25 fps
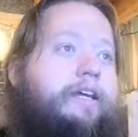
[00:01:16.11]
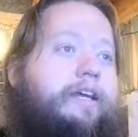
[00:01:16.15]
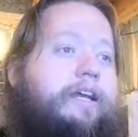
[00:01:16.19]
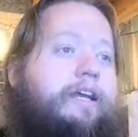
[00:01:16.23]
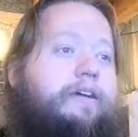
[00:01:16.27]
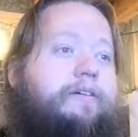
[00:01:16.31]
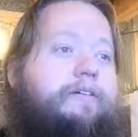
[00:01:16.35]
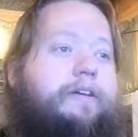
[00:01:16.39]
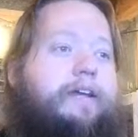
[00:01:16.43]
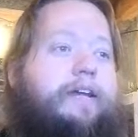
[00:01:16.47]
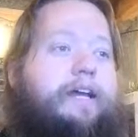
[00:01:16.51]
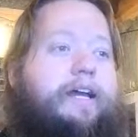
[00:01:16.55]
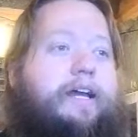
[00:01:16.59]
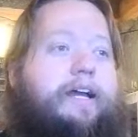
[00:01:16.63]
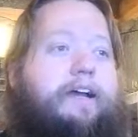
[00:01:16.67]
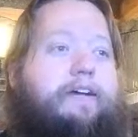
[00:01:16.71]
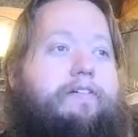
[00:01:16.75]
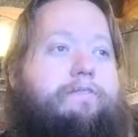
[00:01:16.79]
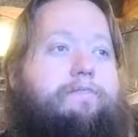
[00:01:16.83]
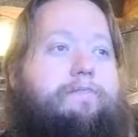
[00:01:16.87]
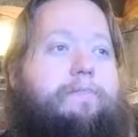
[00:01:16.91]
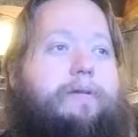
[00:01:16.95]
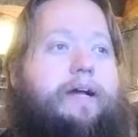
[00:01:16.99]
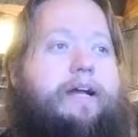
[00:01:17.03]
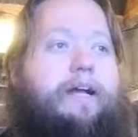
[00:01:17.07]
I'm going to
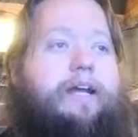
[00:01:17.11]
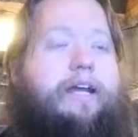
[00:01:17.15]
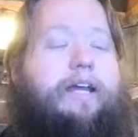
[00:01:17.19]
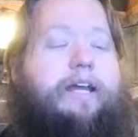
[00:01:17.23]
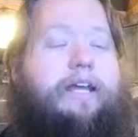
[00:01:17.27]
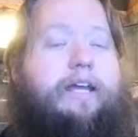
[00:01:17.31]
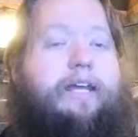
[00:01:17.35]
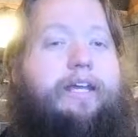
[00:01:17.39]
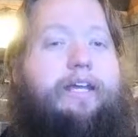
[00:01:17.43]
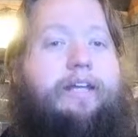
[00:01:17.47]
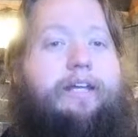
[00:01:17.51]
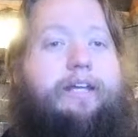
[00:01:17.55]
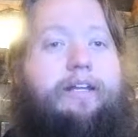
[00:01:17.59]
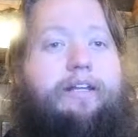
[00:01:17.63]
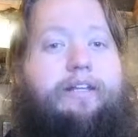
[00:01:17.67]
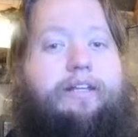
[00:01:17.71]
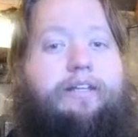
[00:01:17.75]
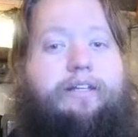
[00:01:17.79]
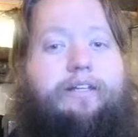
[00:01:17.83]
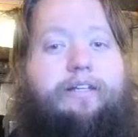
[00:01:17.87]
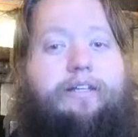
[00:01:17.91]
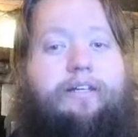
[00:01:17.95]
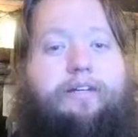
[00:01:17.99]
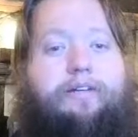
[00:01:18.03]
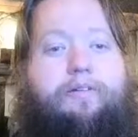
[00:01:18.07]
have my
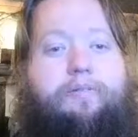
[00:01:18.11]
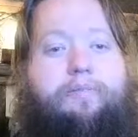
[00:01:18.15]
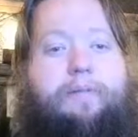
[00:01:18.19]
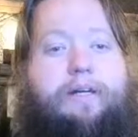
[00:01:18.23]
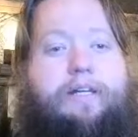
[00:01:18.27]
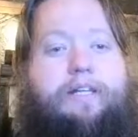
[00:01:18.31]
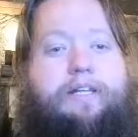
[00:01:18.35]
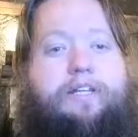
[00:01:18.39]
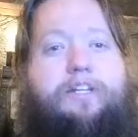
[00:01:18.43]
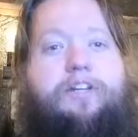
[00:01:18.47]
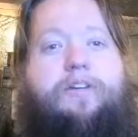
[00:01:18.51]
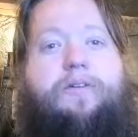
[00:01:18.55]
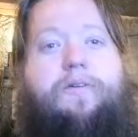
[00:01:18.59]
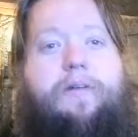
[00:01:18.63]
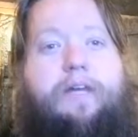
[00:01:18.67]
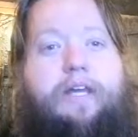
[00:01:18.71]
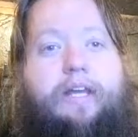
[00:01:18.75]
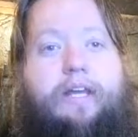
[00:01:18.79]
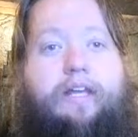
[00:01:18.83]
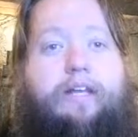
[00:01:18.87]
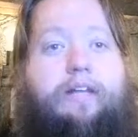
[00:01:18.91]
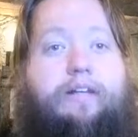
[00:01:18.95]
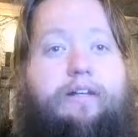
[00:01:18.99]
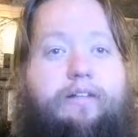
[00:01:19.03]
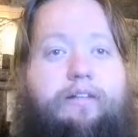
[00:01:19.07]

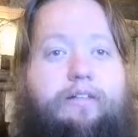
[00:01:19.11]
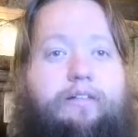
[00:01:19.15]
duty.